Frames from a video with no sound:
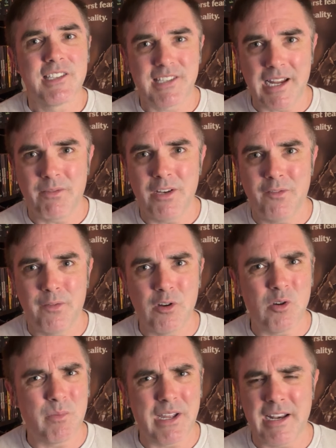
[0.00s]
safety
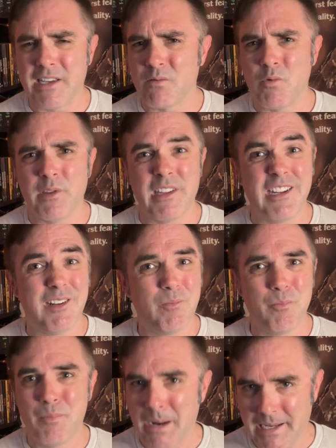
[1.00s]
film that has one of the
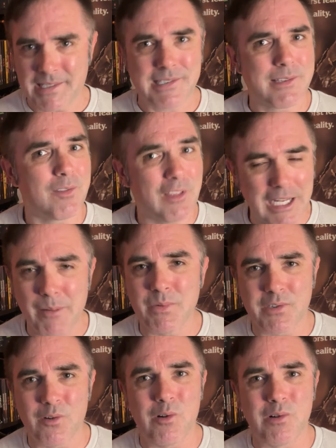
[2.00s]
best theme
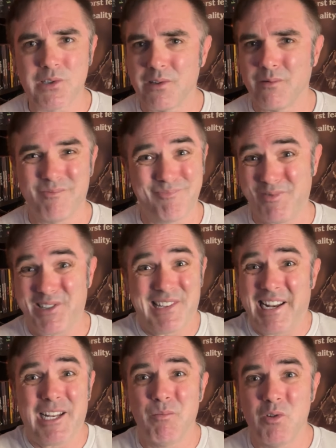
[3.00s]
songs of just
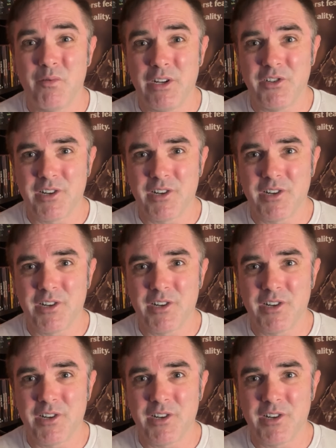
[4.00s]
any movie in